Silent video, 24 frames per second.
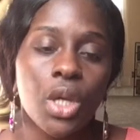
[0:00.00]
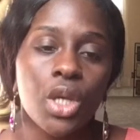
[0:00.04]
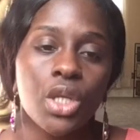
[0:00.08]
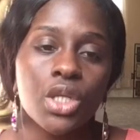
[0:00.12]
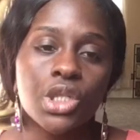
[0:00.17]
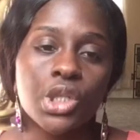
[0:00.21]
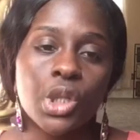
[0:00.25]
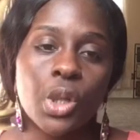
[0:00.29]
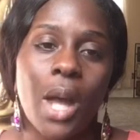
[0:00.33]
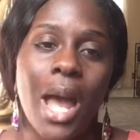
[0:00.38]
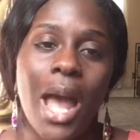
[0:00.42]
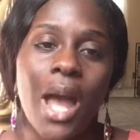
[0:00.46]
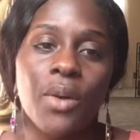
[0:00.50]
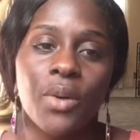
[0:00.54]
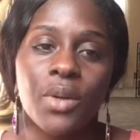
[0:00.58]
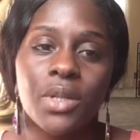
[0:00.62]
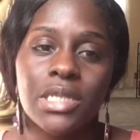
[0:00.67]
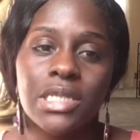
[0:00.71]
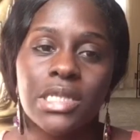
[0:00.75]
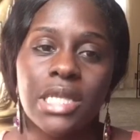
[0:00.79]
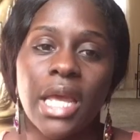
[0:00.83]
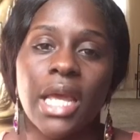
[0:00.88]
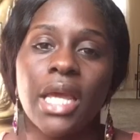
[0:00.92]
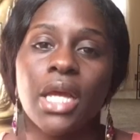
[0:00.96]
So I would
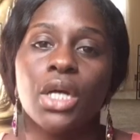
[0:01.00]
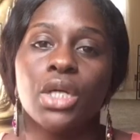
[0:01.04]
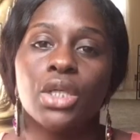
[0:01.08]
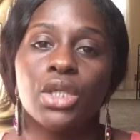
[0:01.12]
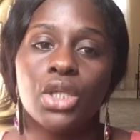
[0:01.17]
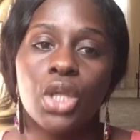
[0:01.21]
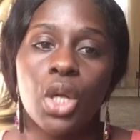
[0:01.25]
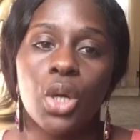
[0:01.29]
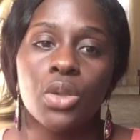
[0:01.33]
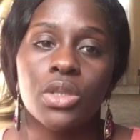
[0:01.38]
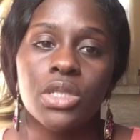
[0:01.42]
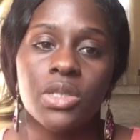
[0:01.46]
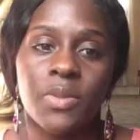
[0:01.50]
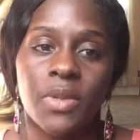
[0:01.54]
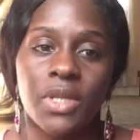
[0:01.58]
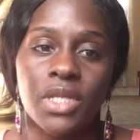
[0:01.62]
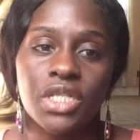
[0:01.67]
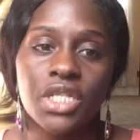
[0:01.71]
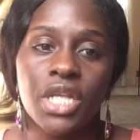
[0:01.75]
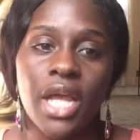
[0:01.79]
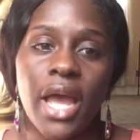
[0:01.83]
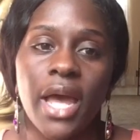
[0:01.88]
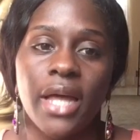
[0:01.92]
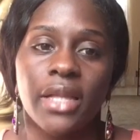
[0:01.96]
say a no
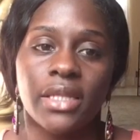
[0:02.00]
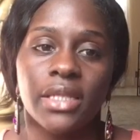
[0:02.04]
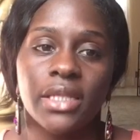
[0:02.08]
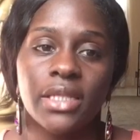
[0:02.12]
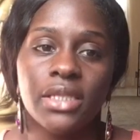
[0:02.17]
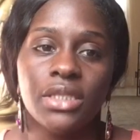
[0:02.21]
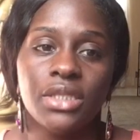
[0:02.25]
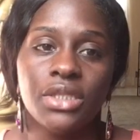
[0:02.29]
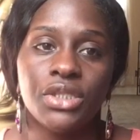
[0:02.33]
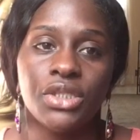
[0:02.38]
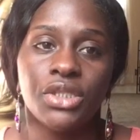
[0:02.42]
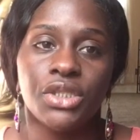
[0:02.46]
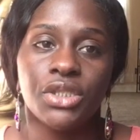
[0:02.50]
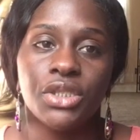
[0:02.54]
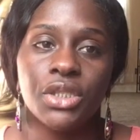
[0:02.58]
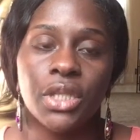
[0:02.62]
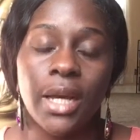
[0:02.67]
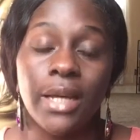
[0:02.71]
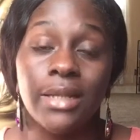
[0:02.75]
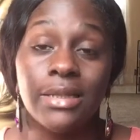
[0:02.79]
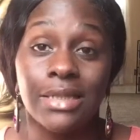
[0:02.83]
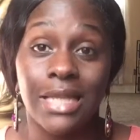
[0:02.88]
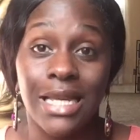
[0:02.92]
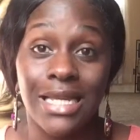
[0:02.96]
spend challenge,
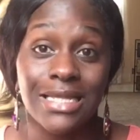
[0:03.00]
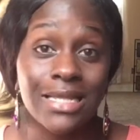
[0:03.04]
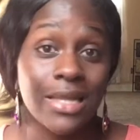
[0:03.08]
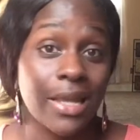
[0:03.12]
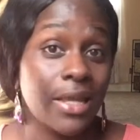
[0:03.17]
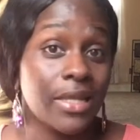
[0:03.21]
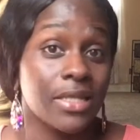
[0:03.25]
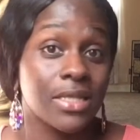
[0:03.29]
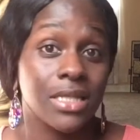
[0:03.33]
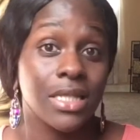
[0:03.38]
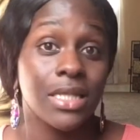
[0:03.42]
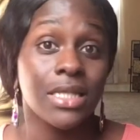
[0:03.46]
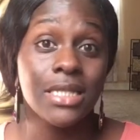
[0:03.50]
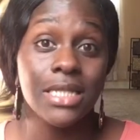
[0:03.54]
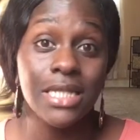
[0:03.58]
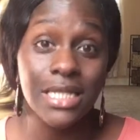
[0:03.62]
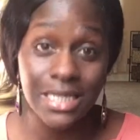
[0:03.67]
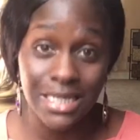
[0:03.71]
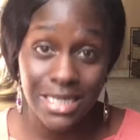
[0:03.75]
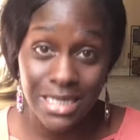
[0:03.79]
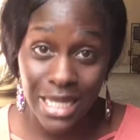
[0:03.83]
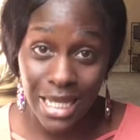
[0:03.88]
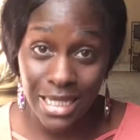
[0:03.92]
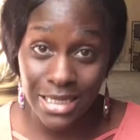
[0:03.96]
unless it's
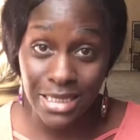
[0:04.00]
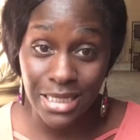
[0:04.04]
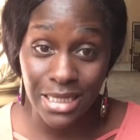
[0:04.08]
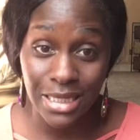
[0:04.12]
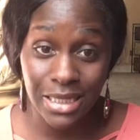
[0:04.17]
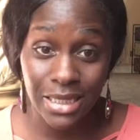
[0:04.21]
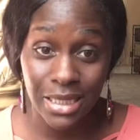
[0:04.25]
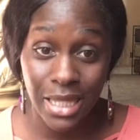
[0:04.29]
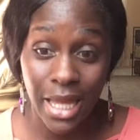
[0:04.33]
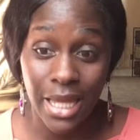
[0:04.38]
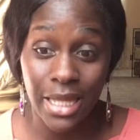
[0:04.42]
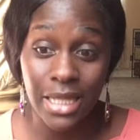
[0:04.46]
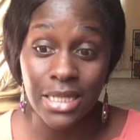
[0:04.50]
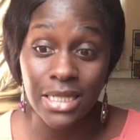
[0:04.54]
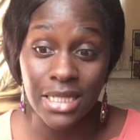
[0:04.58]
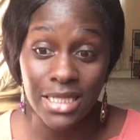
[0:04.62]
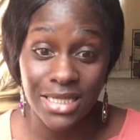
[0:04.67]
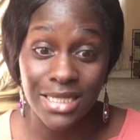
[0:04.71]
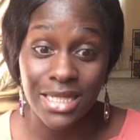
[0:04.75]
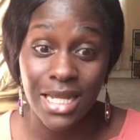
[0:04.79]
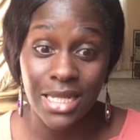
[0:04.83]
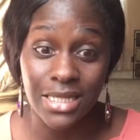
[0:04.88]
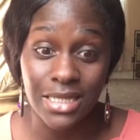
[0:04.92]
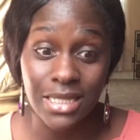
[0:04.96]

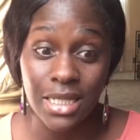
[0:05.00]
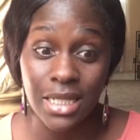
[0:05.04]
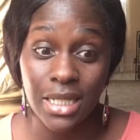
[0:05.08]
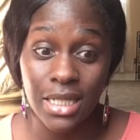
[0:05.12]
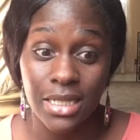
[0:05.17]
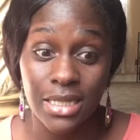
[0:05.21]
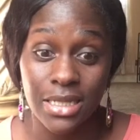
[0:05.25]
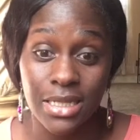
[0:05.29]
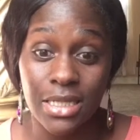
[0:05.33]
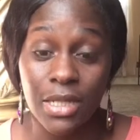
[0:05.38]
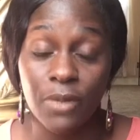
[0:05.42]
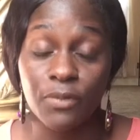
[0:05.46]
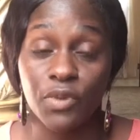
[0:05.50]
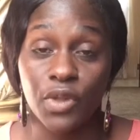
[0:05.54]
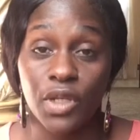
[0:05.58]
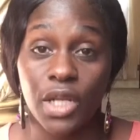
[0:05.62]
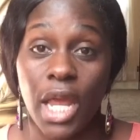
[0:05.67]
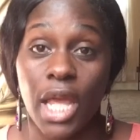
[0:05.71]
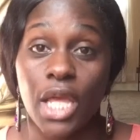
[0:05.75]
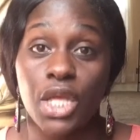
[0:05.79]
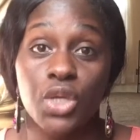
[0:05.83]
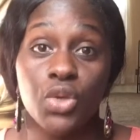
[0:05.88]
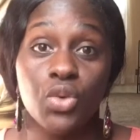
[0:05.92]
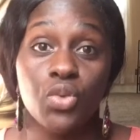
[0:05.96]
necessities, something
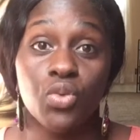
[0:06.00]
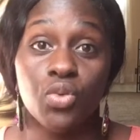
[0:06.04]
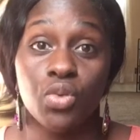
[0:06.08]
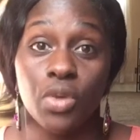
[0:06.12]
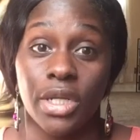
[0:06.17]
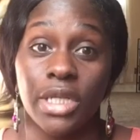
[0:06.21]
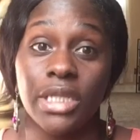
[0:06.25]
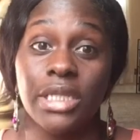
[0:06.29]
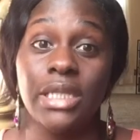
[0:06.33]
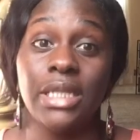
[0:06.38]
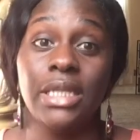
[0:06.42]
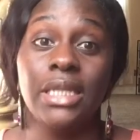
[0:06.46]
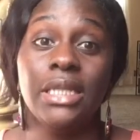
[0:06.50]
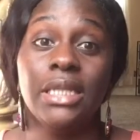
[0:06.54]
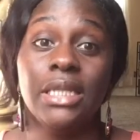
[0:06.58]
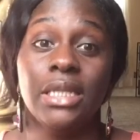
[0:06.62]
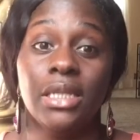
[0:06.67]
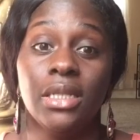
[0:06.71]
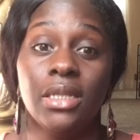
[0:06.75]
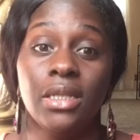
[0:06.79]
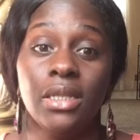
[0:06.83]
that you really